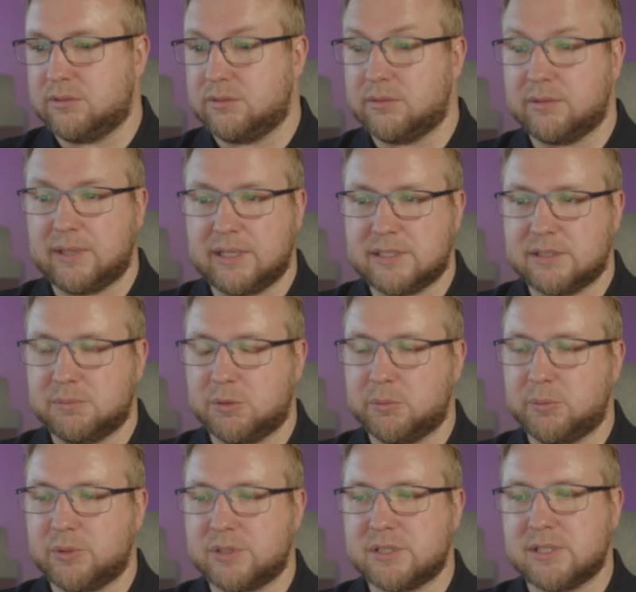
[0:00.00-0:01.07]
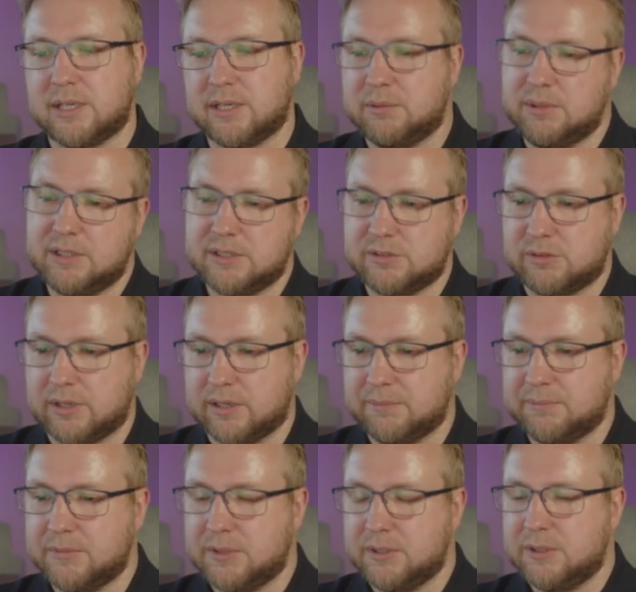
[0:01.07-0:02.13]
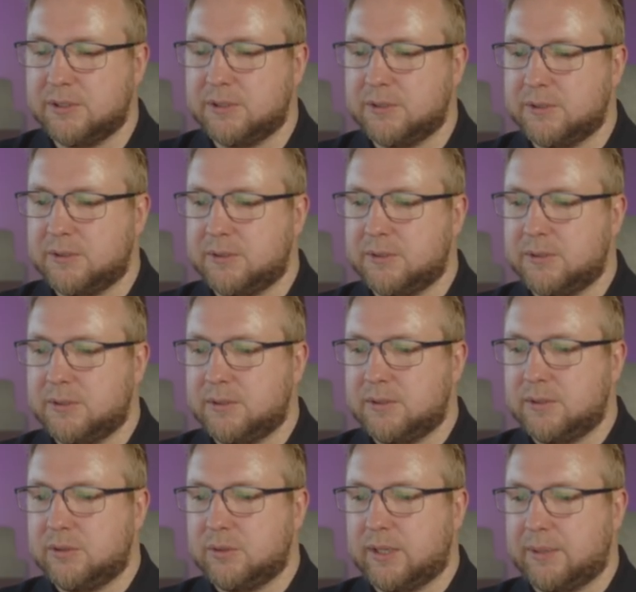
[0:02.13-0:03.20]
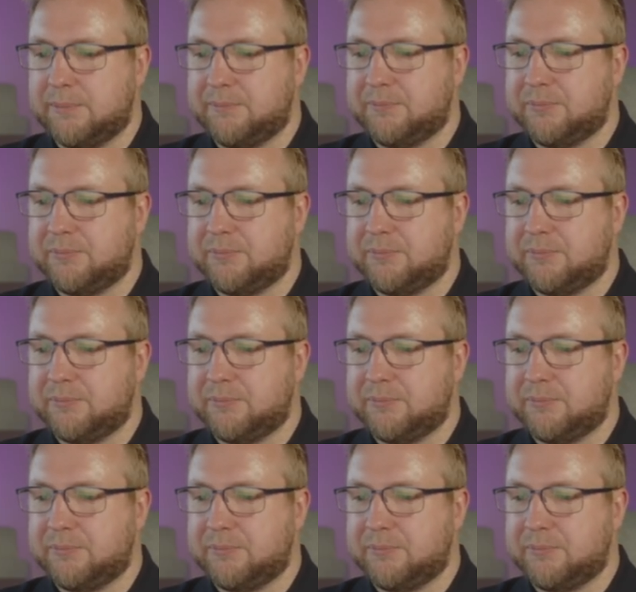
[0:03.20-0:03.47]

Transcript: Well, that's deployment silent. Well, let's try it. Okay.